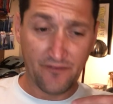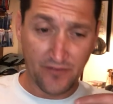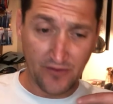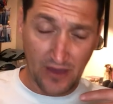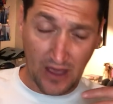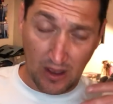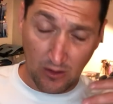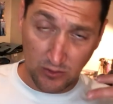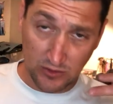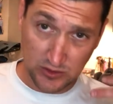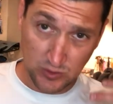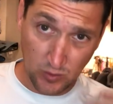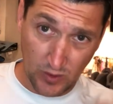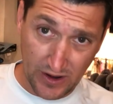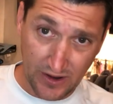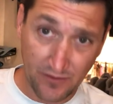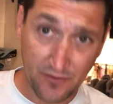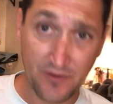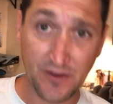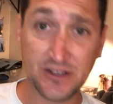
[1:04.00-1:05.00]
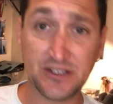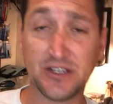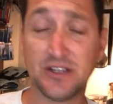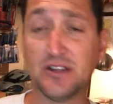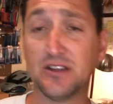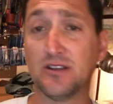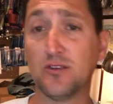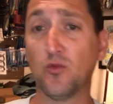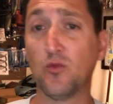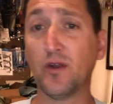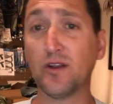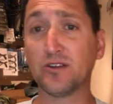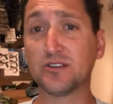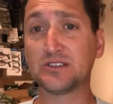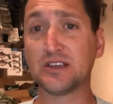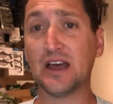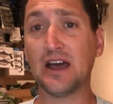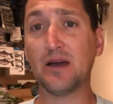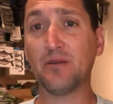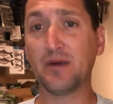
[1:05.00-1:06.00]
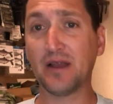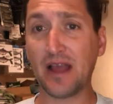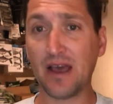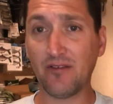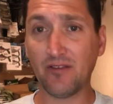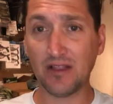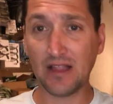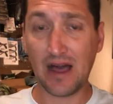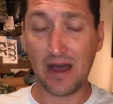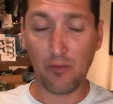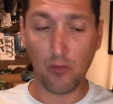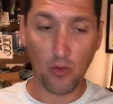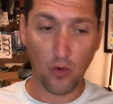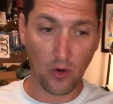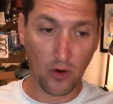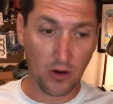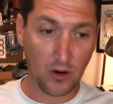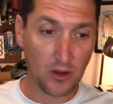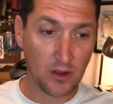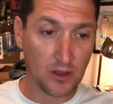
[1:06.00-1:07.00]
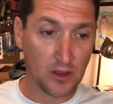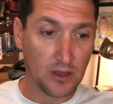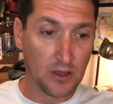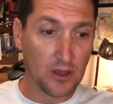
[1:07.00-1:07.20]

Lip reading: If I was wade fishing in the wintertime, I'd have a lot more